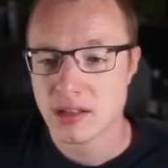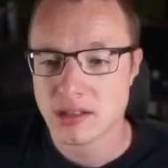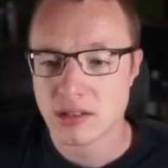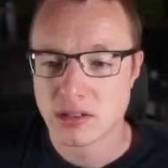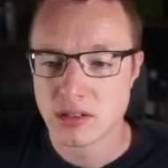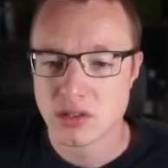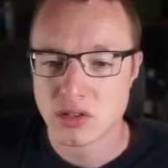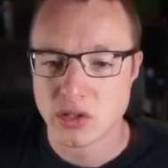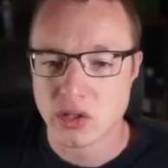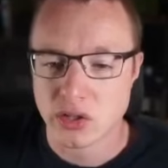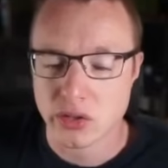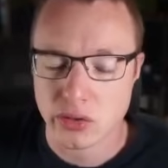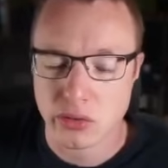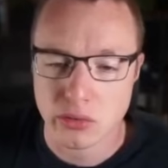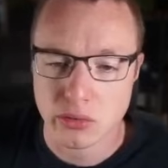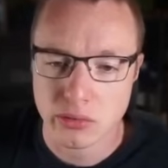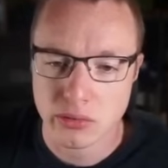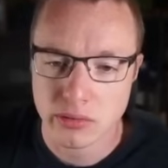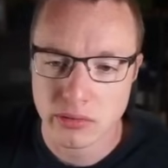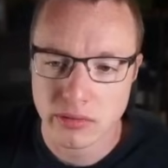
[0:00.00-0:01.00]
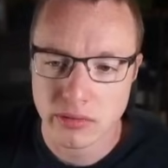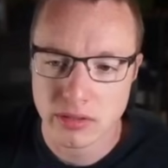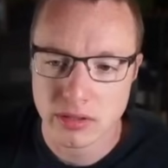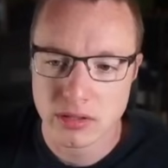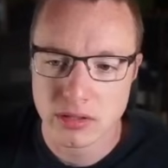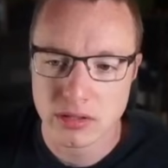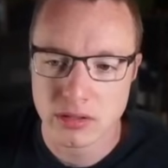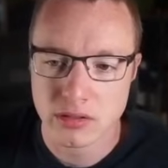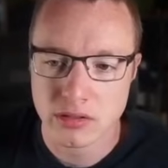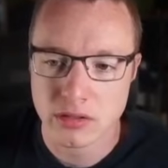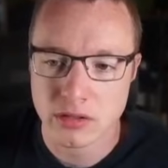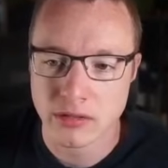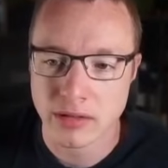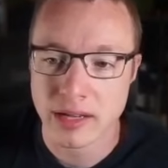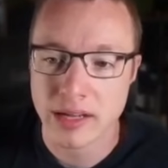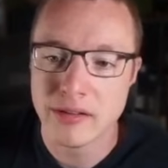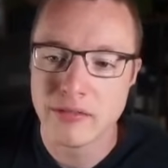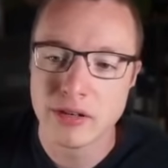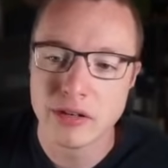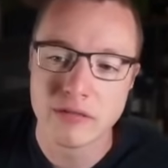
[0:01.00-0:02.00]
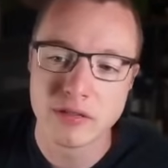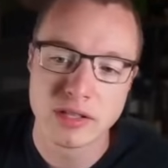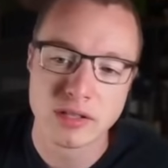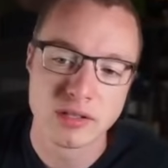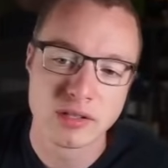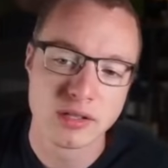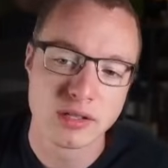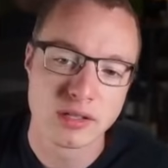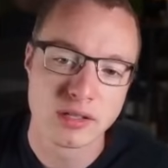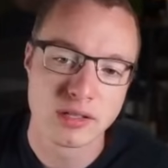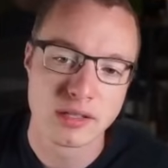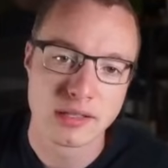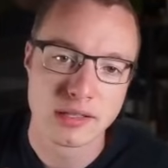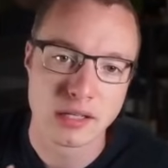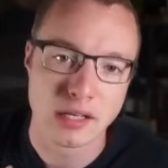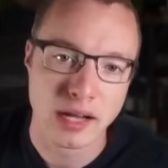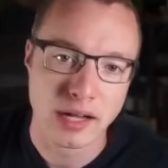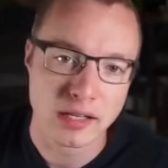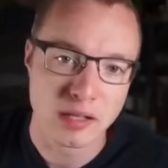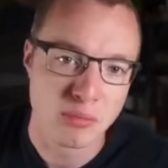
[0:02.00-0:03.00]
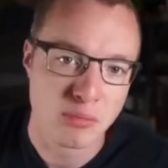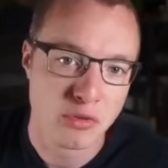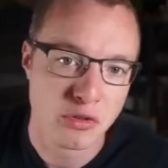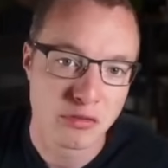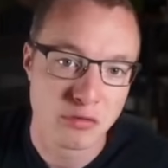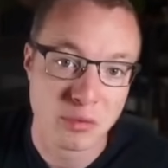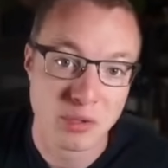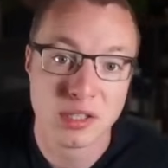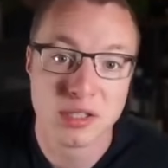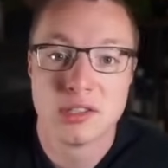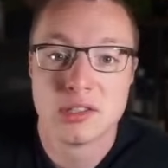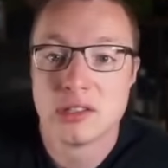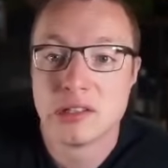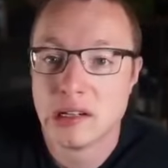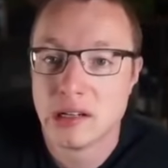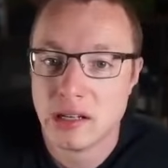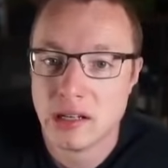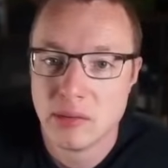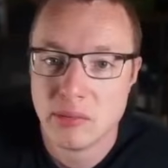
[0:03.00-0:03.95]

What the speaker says: So So yeah, even if it's just a slight improvement, it's still an